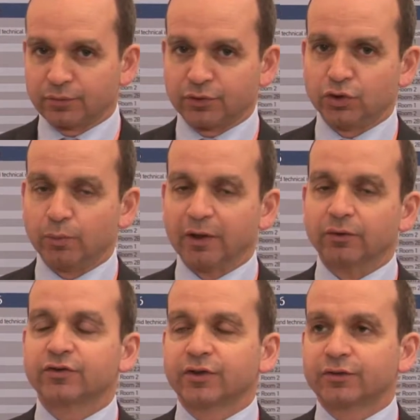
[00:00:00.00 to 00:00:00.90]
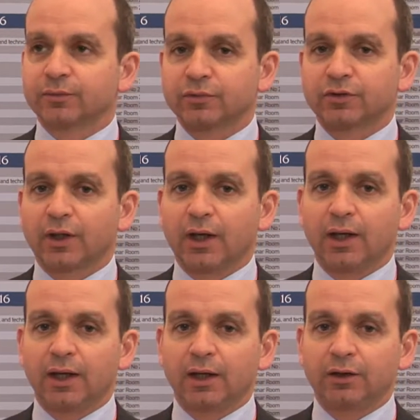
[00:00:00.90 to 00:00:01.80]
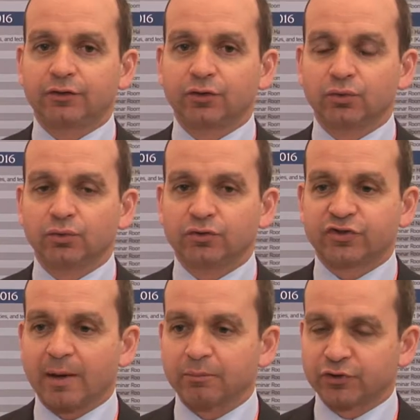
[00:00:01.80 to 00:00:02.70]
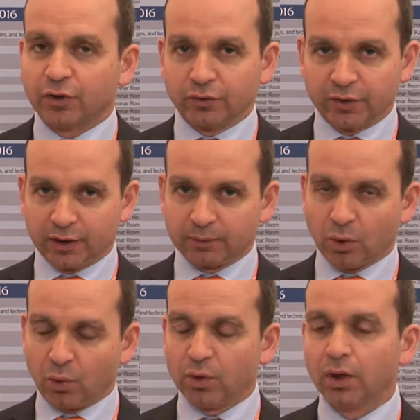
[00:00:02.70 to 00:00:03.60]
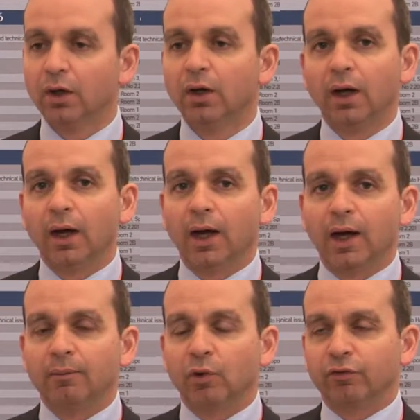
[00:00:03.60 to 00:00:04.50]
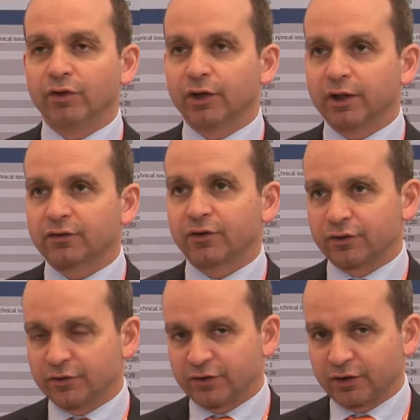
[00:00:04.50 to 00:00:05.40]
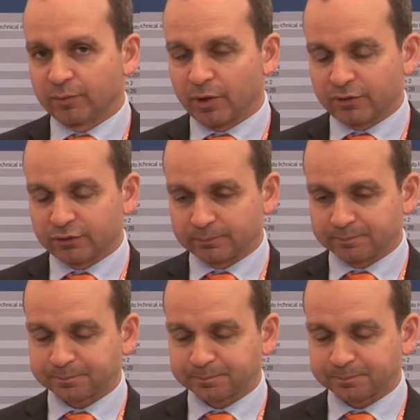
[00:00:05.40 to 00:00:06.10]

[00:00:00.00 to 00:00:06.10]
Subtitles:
new build systems to Samsung Ningbo over the next 36 months.